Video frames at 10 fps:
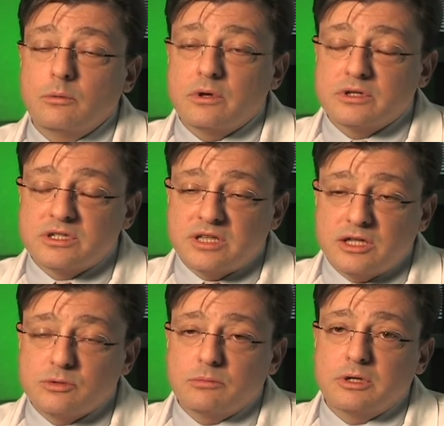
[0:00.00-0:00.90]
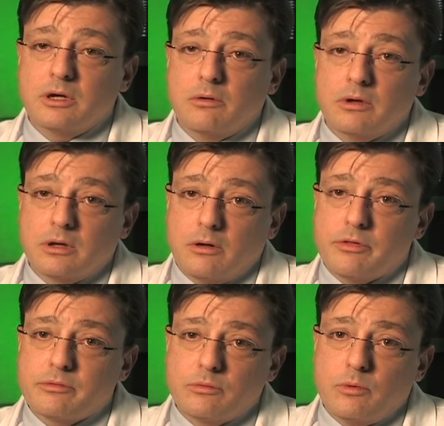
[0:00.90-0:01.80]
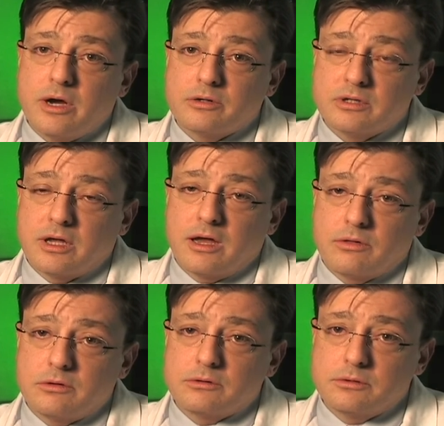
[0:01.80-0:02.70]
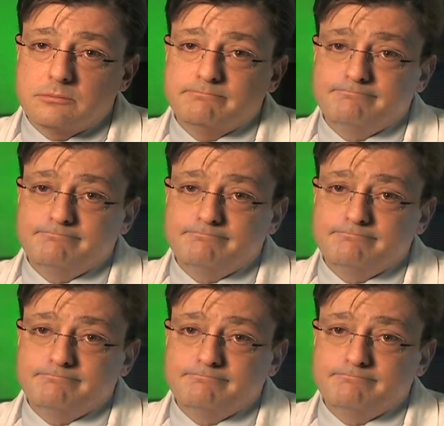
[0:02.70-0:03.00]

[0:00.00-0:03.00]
where the stents would be going, all through wires and catheters